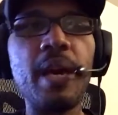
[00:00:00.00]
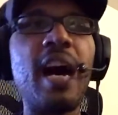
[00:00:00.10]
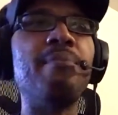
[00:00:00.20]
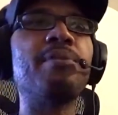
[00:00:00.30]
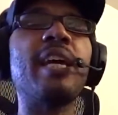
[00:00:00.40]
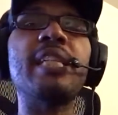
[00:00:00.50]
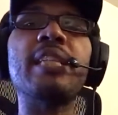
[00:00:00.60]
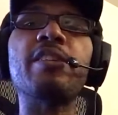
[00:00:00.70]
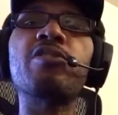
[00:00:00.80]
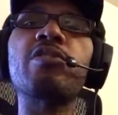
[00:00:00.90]
I'm saying that
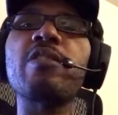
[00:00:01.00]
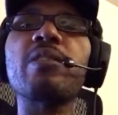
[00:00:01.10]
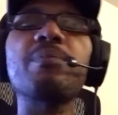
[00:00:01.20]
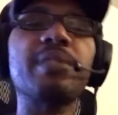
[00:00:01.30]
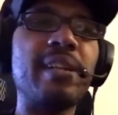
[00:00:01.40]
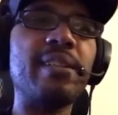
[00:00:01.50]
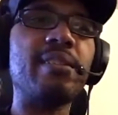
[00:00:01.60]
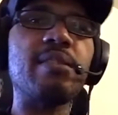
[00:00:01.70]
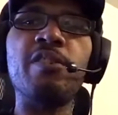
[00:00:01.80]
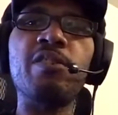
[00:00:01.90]
the circumstances
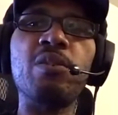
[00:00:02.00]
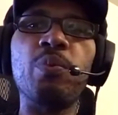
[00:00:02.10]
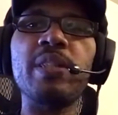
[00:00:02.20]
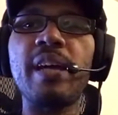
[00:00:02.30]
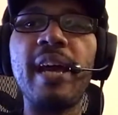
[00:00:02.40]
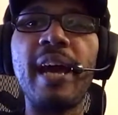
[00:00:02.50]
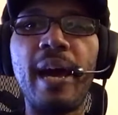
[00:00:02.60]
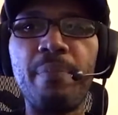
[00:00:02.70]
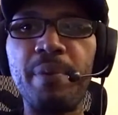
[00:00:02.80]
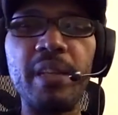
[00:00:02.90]
under which they
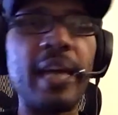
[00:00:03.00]
happen,